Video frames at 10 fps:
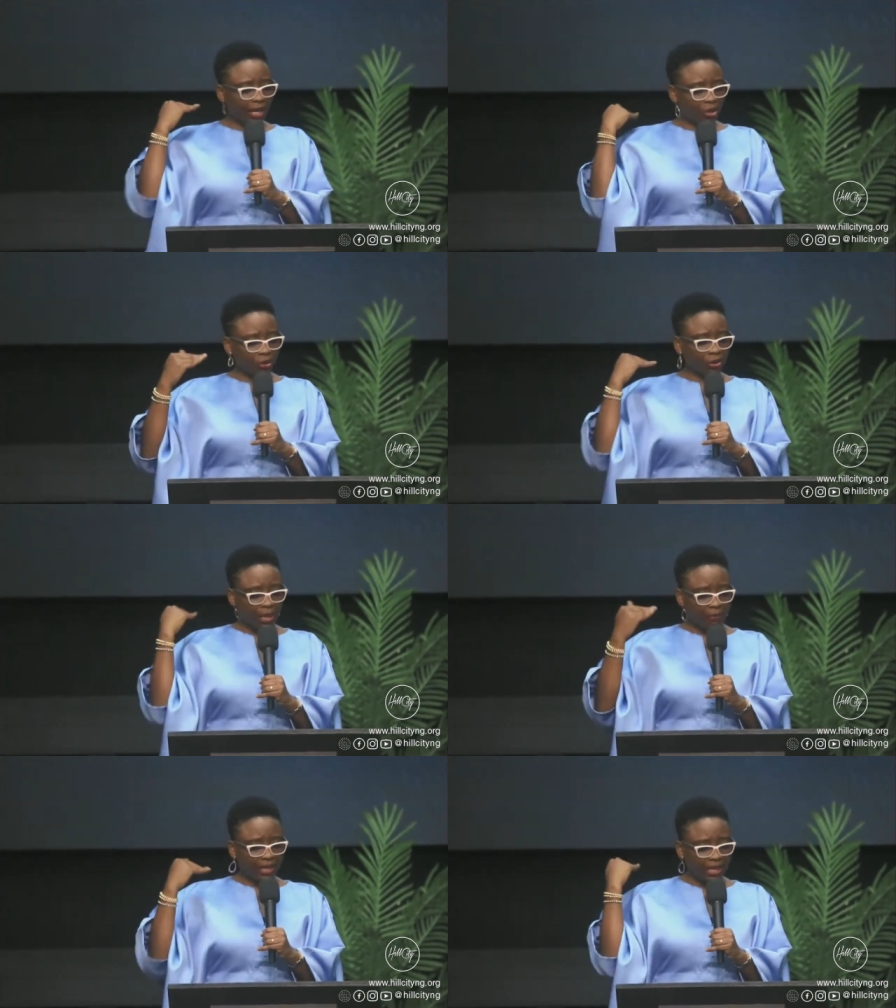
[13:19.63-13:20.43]
hear you.
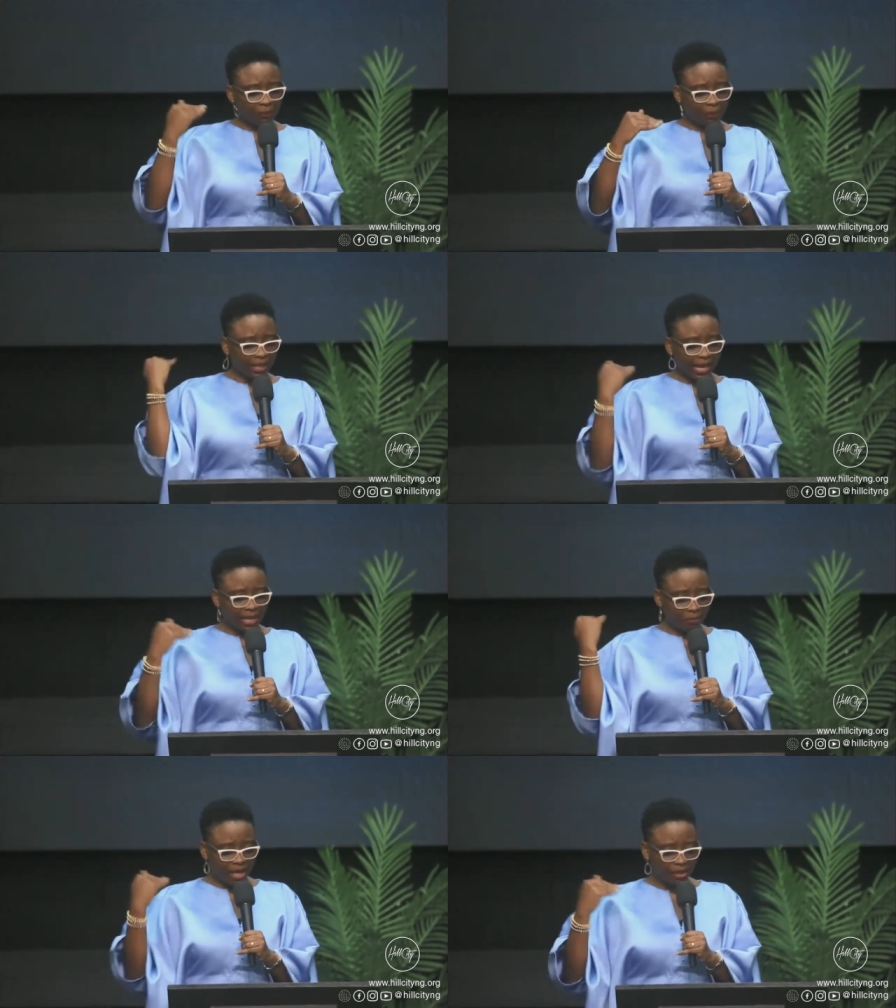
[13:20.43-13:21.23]
Let me hear a big
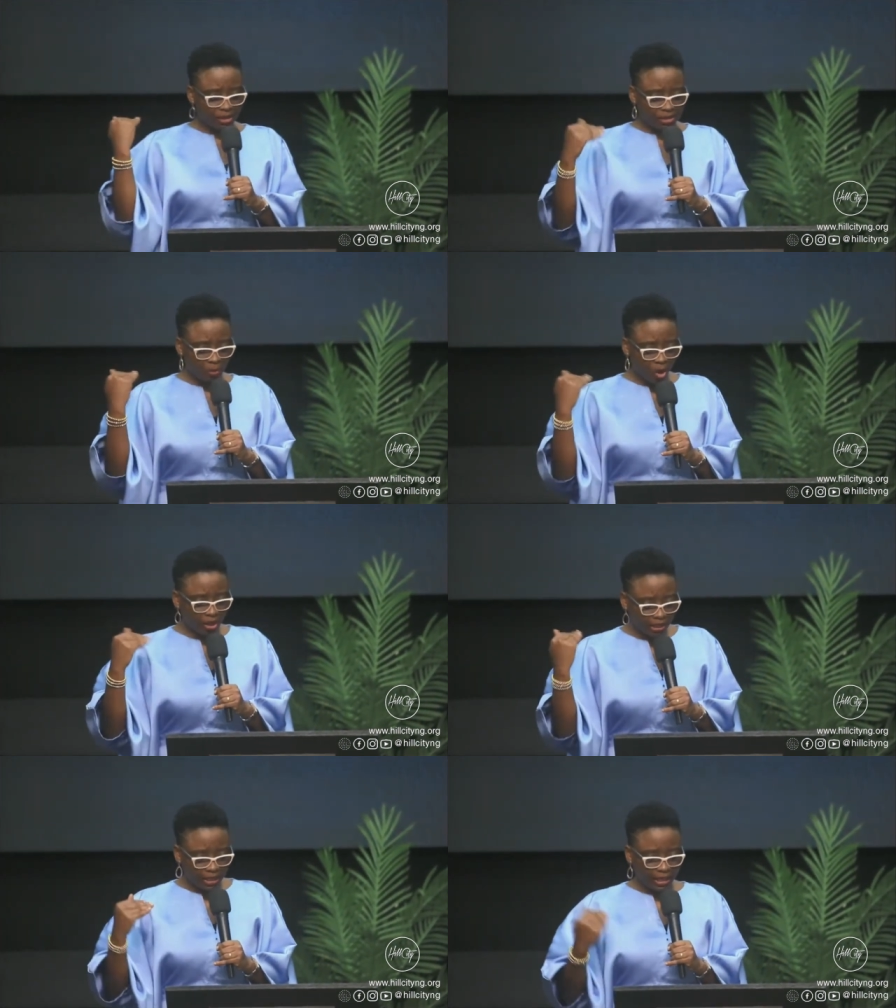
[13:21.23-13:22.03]
amen this
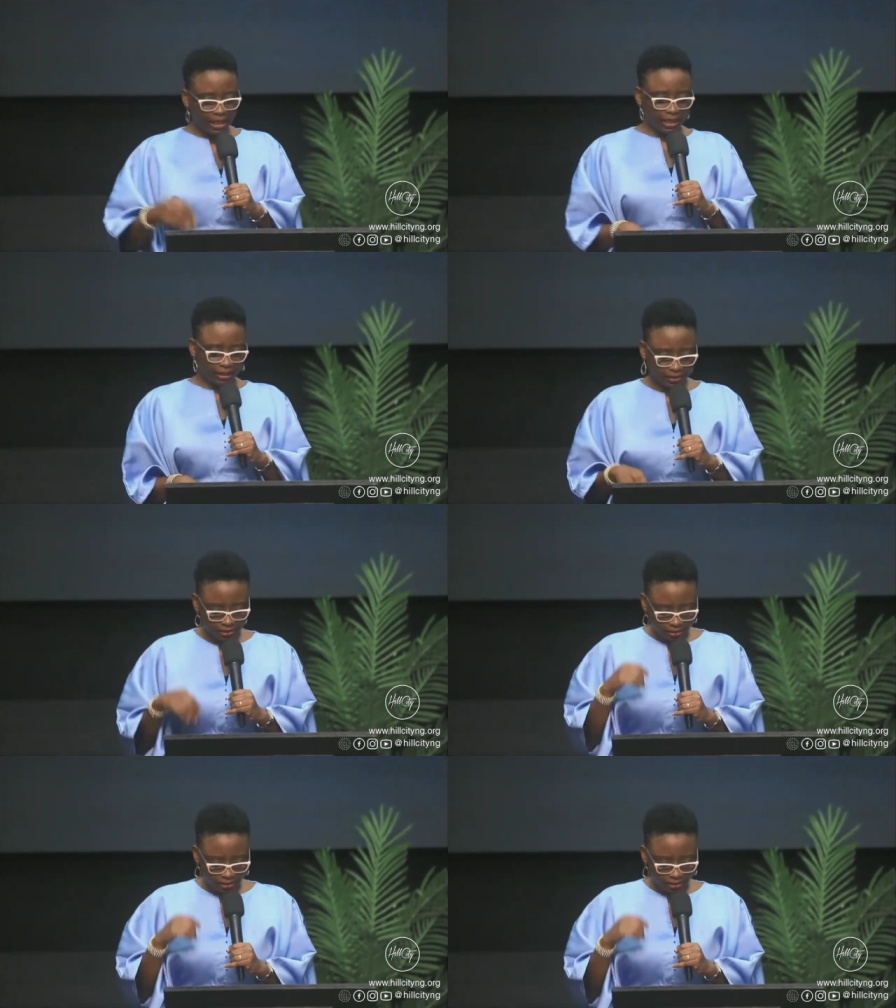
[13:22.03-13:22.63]
morning.